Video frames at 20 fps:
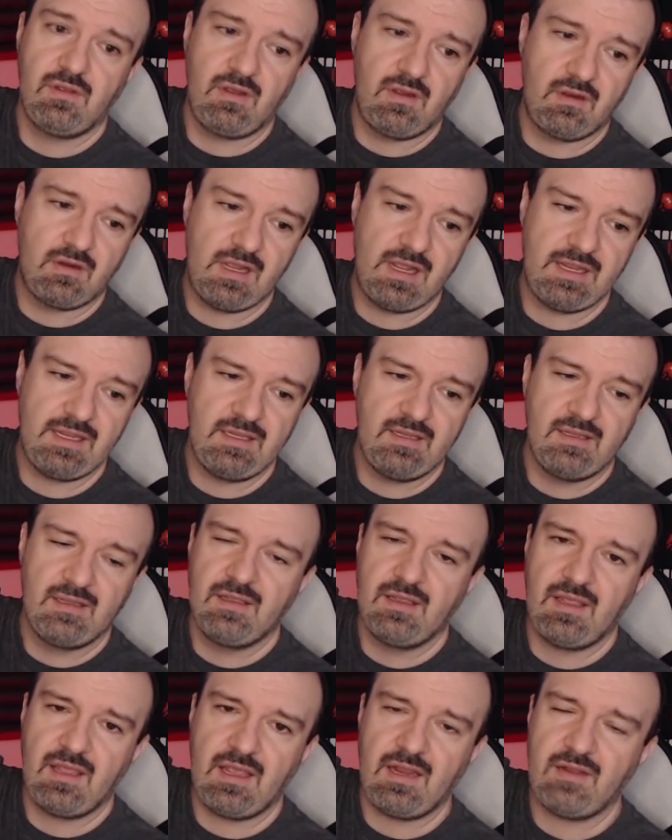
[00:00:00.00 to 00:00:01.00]
All right?
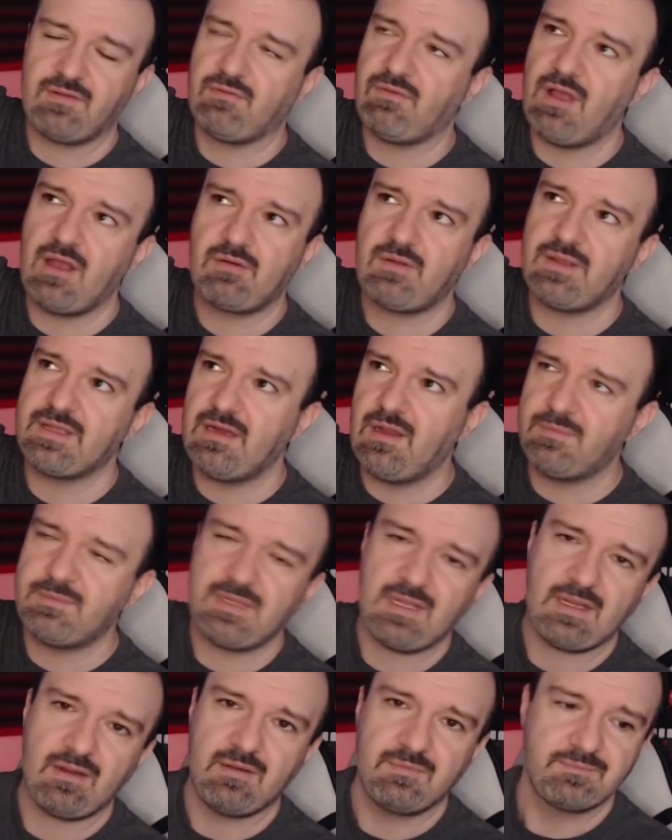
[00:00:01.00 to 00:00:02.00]
And I was like, well, how do I get
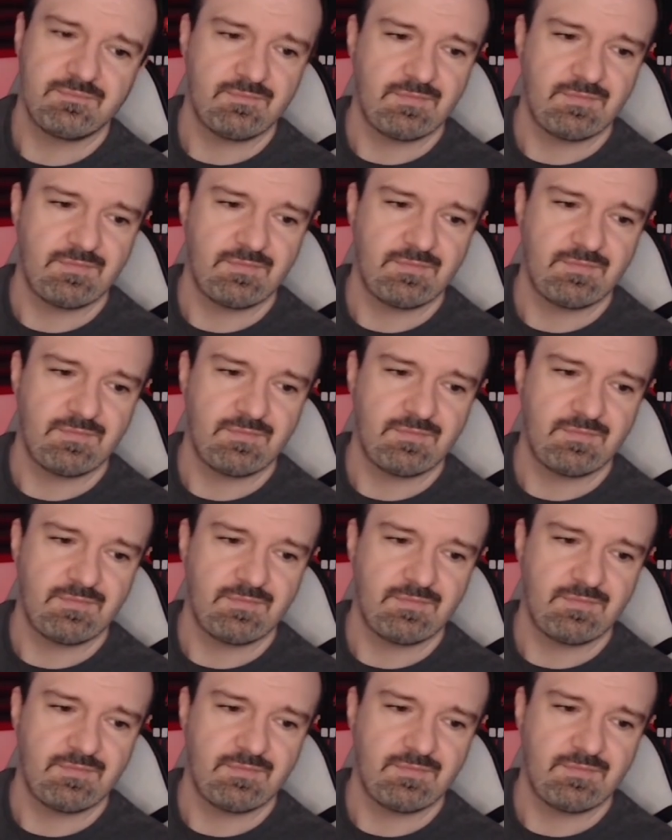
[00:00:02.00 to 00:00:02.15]
up there?